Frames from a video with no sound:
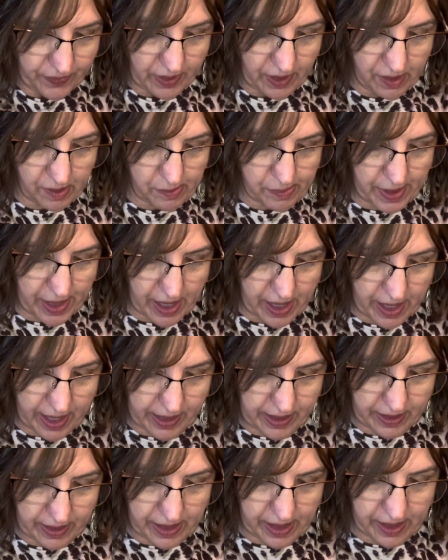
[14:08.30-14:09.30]
by
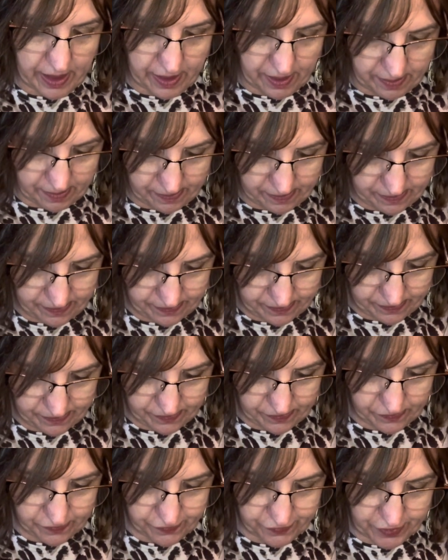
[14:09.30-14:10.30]

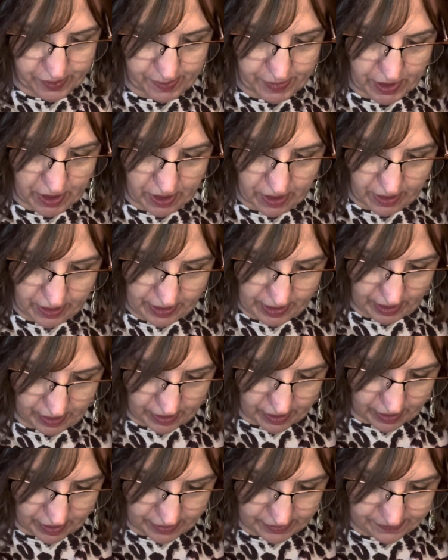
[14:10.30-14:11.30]
From the Heart Needle
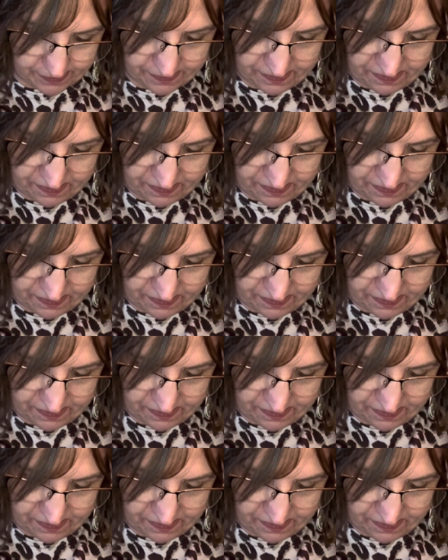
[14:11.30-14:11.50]
Art.